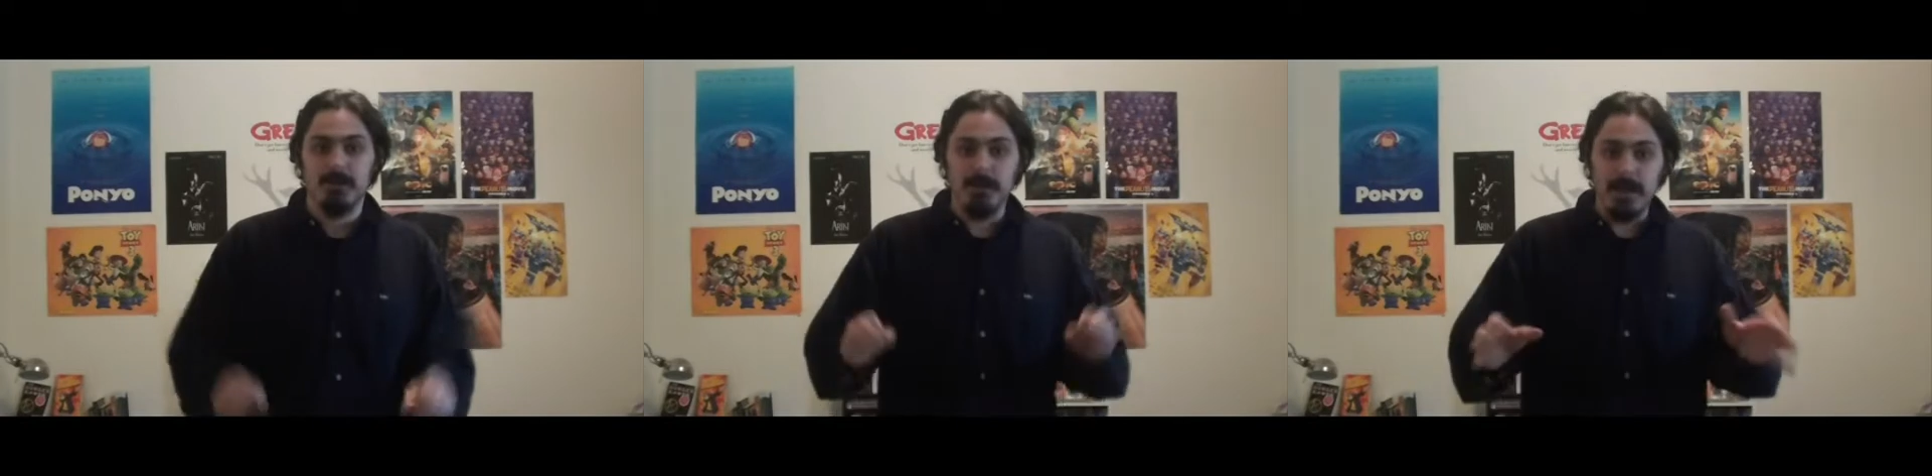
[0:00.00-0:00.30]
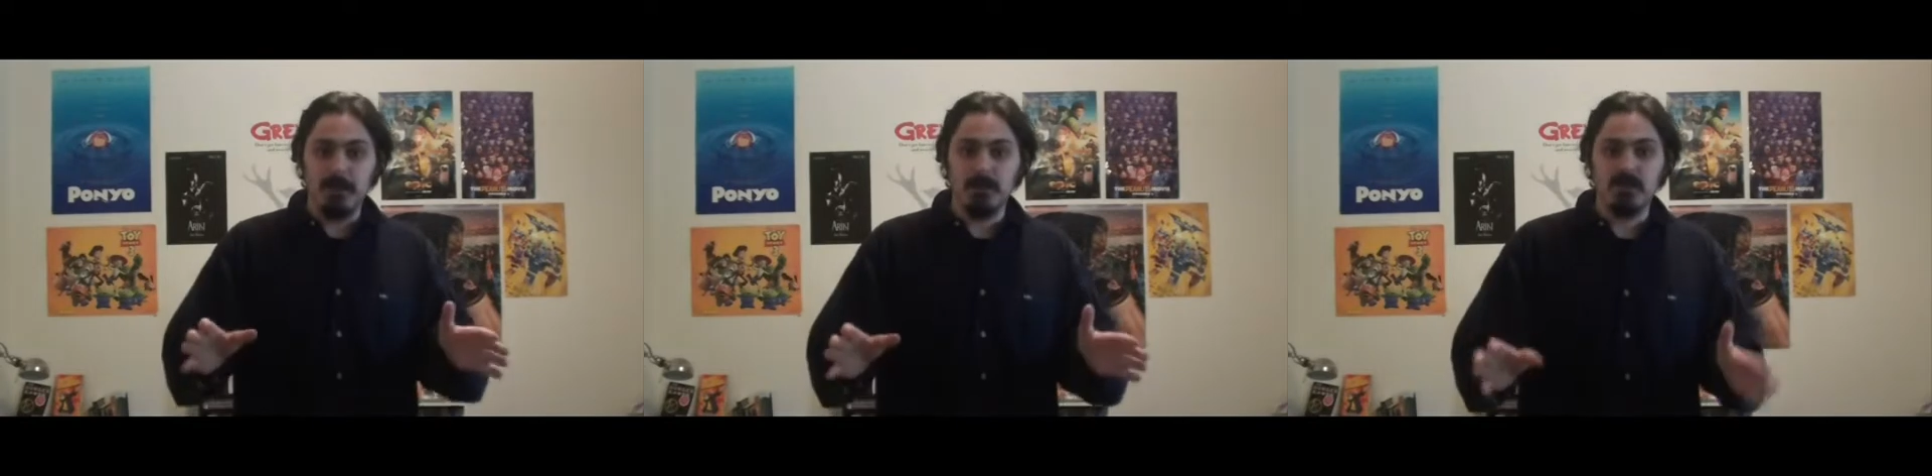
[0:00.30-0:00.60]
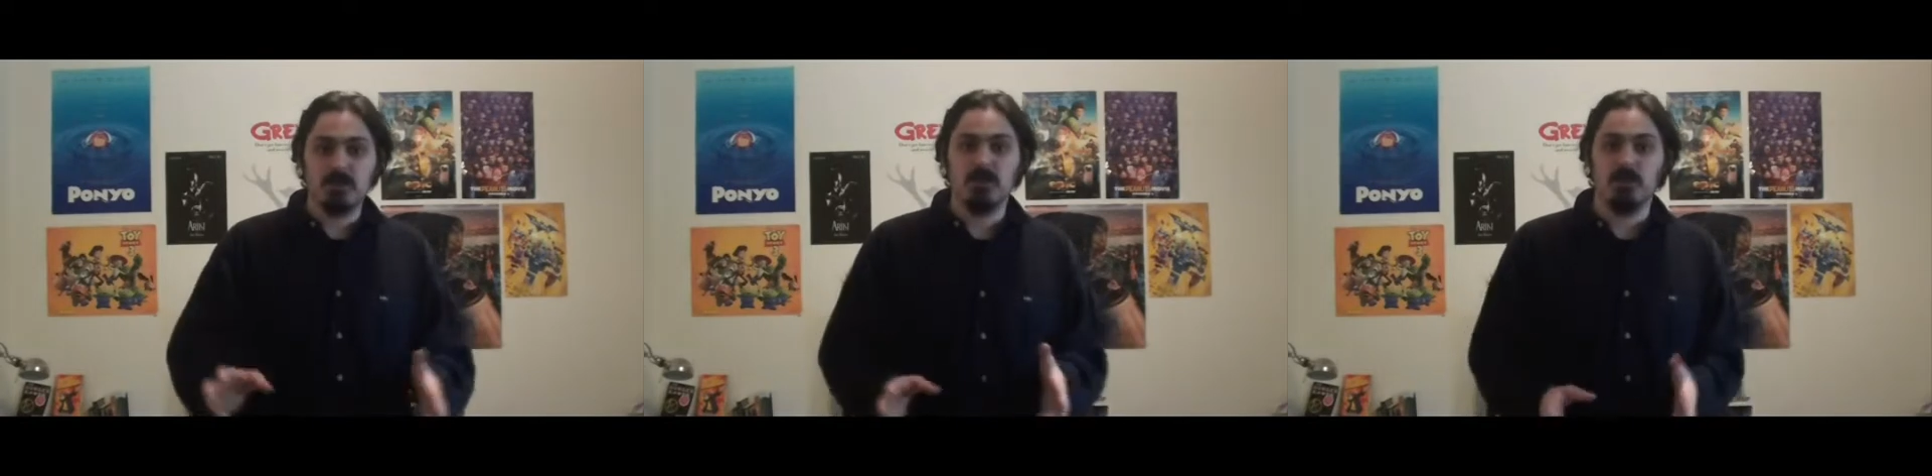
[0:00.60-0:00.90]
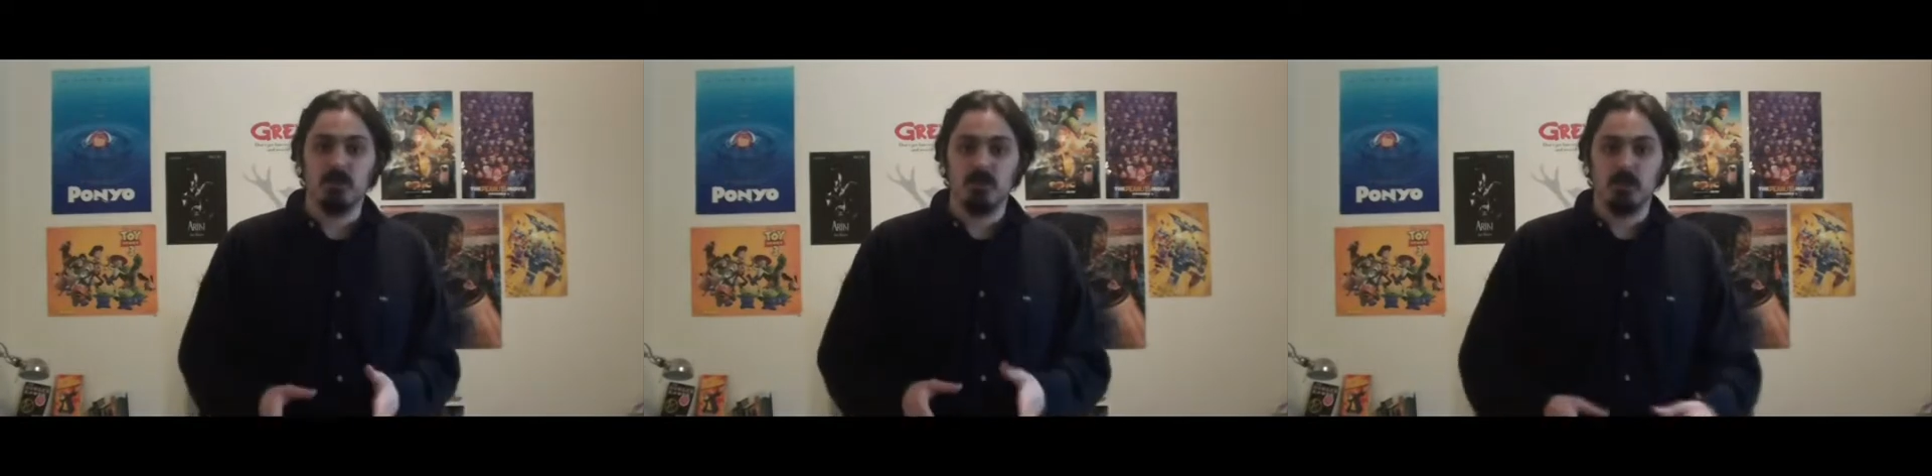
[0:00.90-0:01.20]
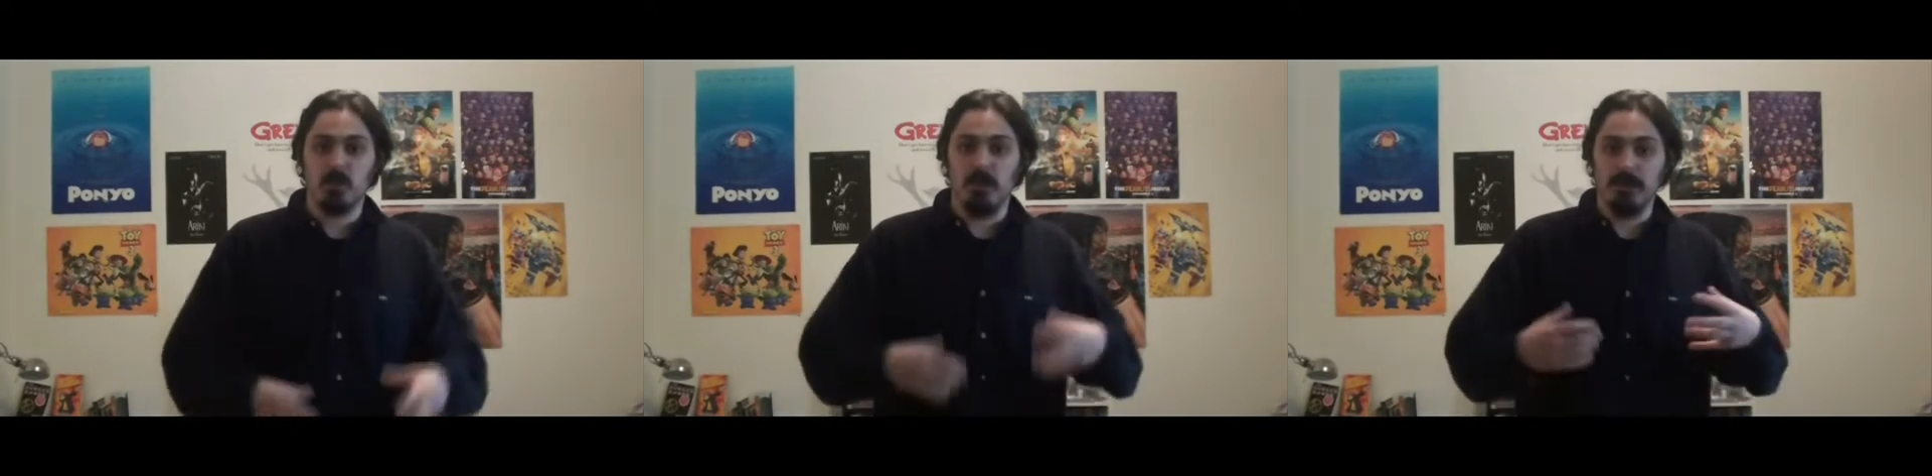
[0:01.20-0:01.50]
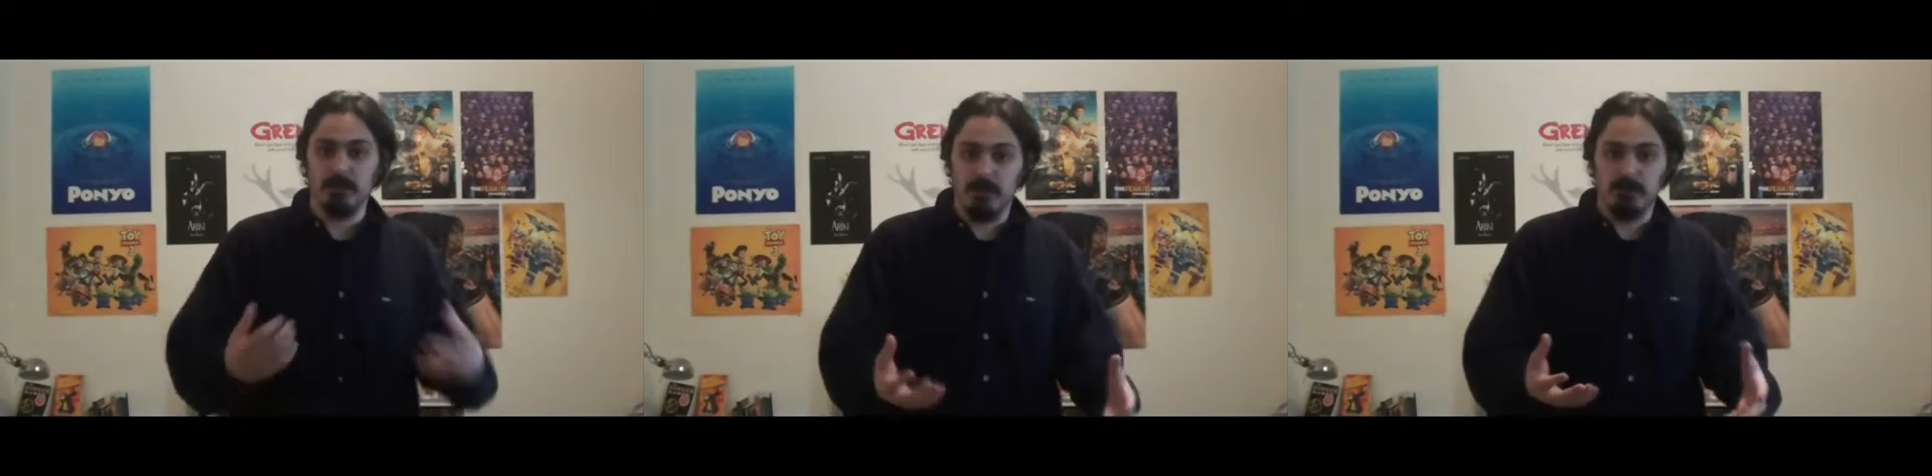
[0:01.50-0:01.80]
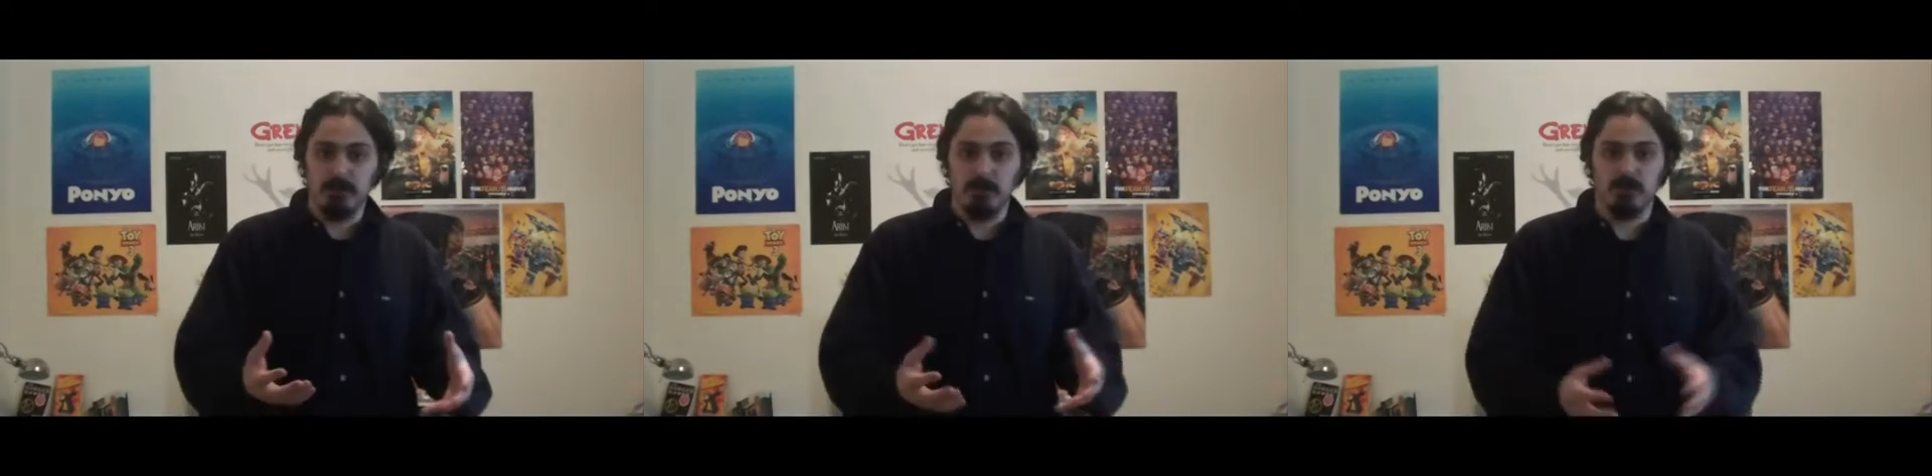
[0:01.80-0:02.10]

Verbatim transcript: The animation is also quite lovely,